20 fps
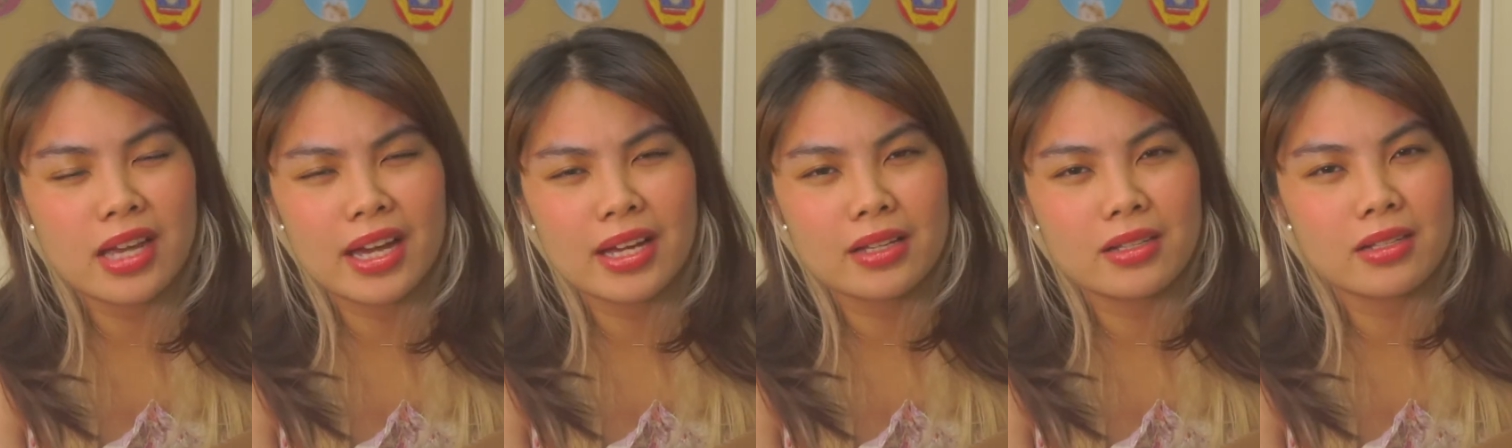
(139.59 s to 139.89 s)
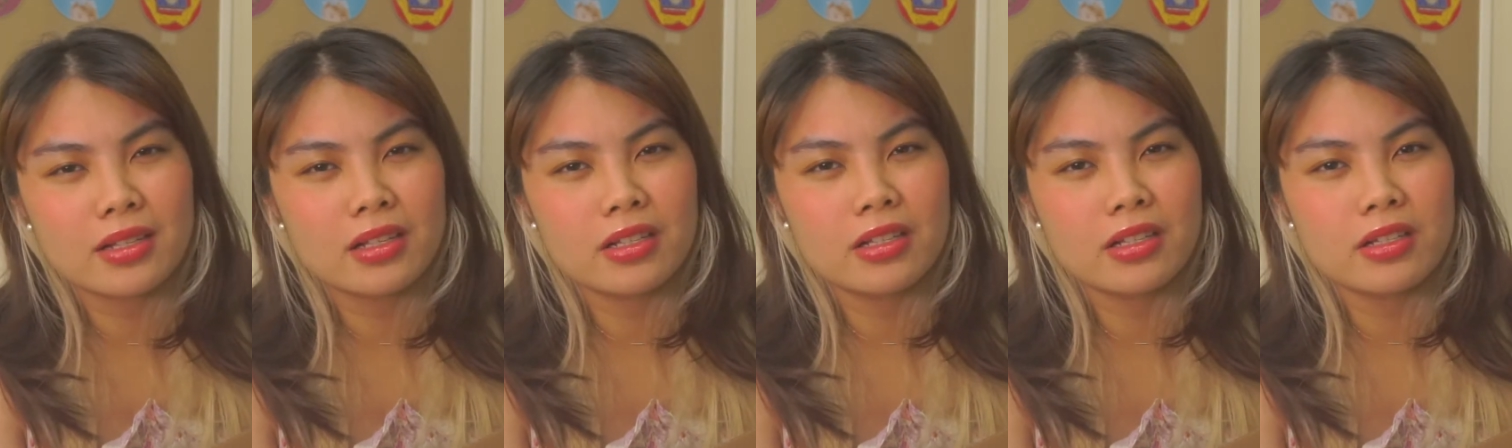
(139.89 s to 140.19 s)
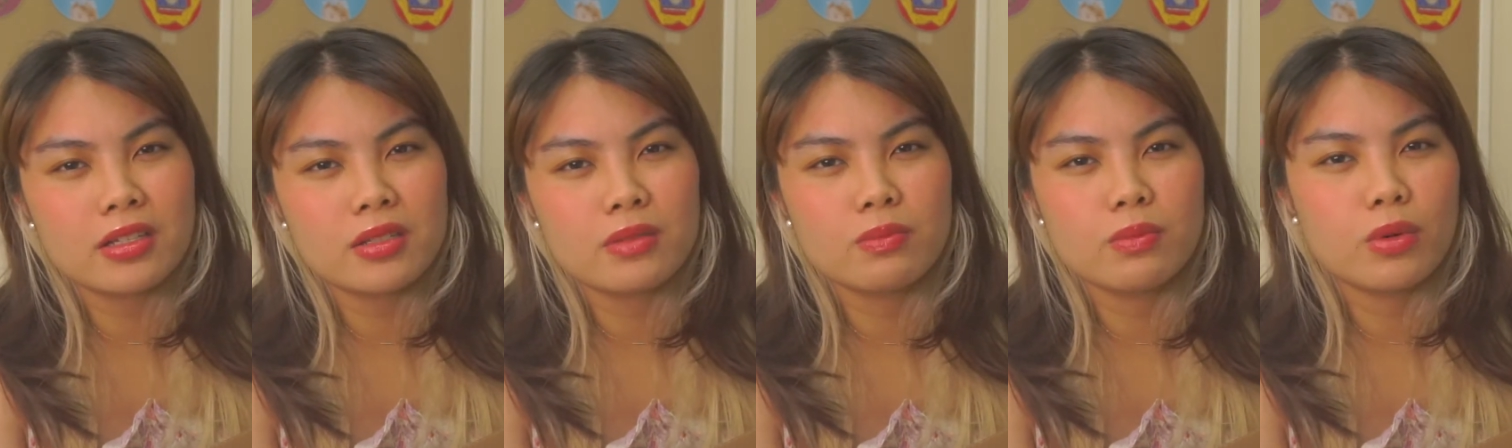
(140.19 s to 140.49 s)
XL
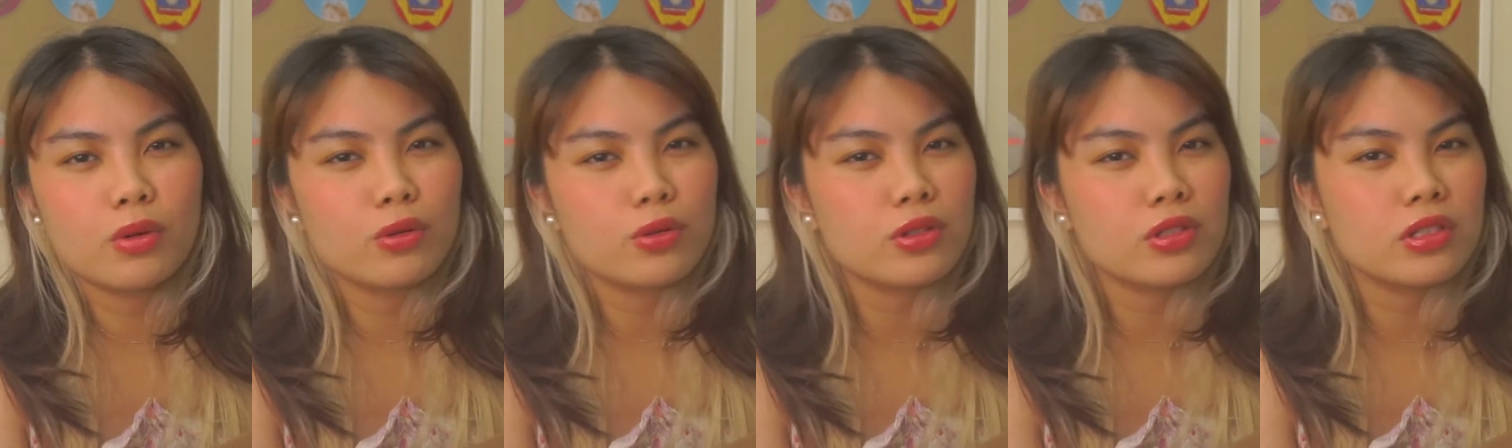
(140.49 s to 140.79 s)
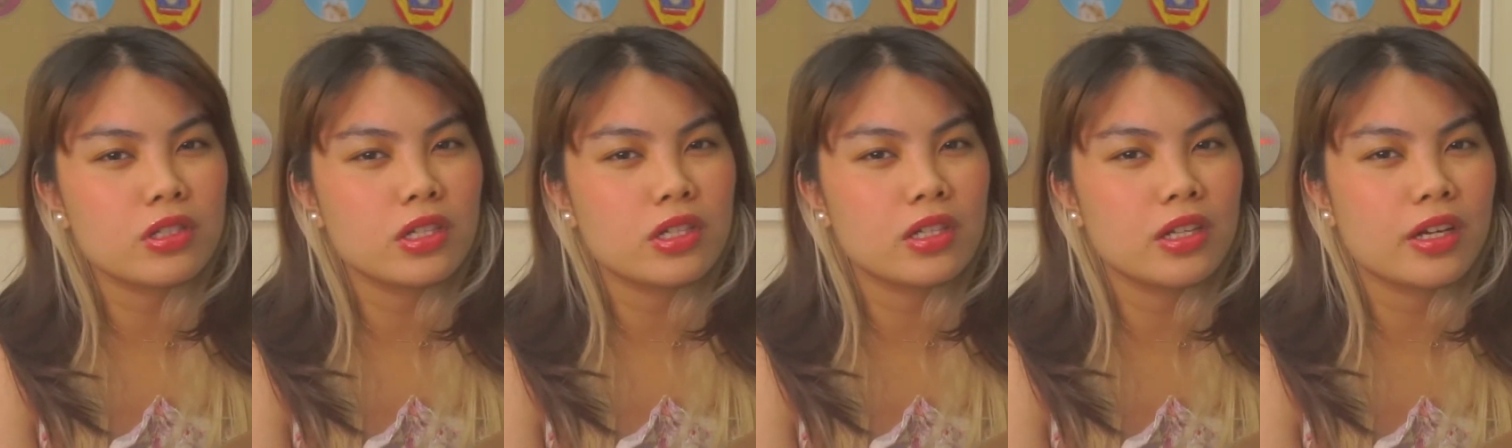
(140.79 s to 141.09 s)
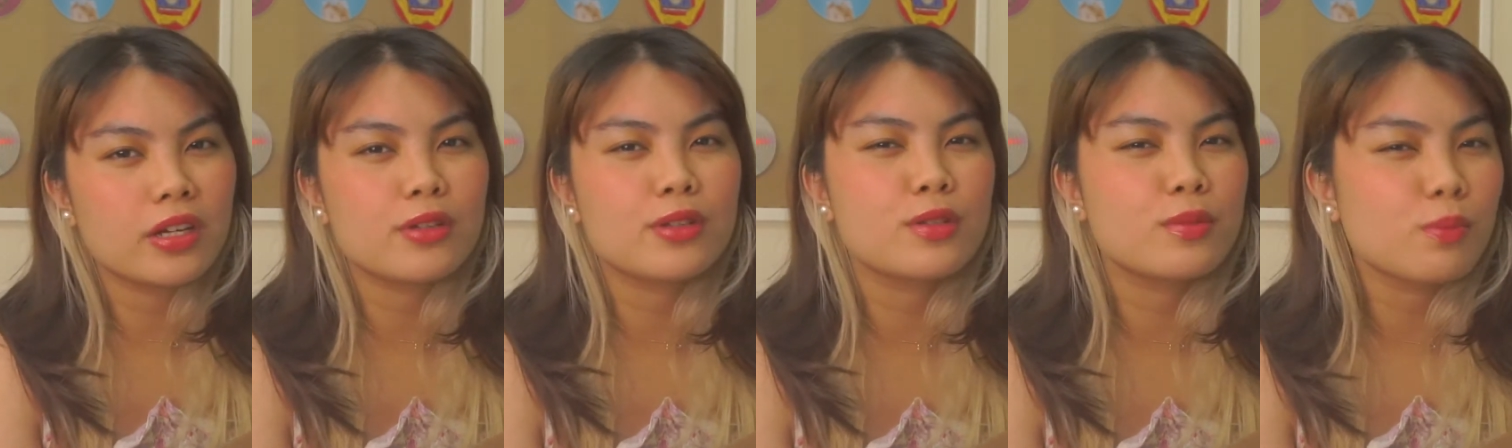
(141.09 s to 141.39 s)
is mostly
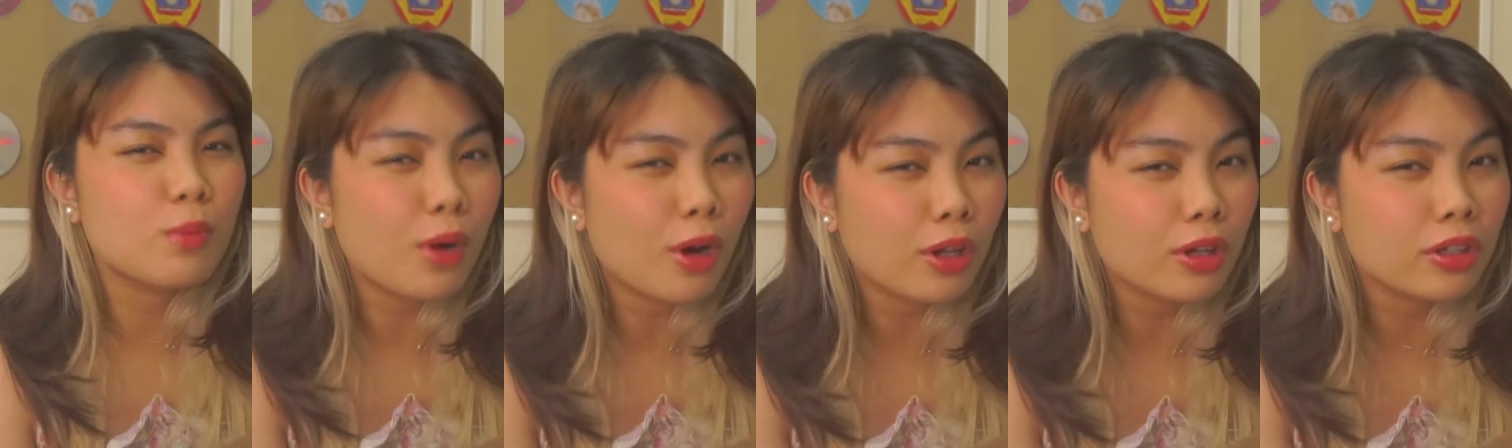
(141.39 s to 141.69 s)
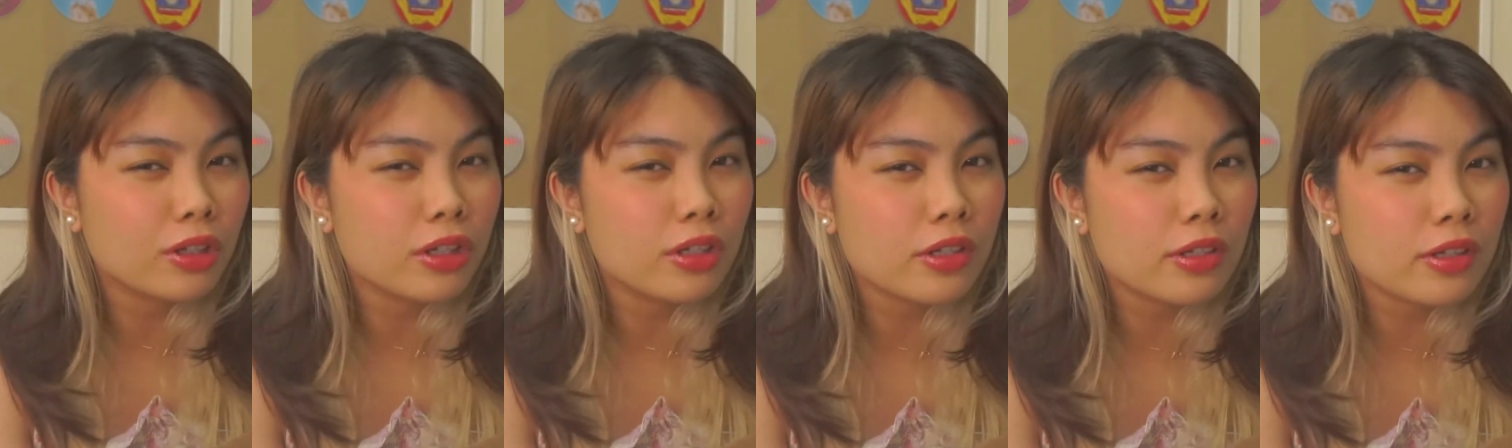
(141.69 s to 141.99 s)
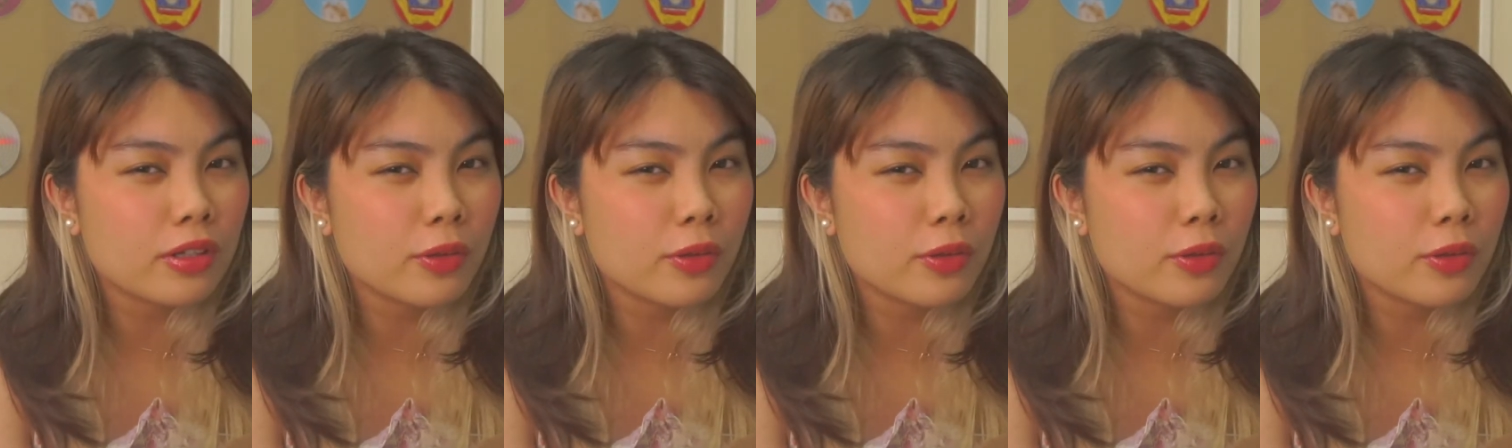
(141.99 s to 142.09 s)
like smaller than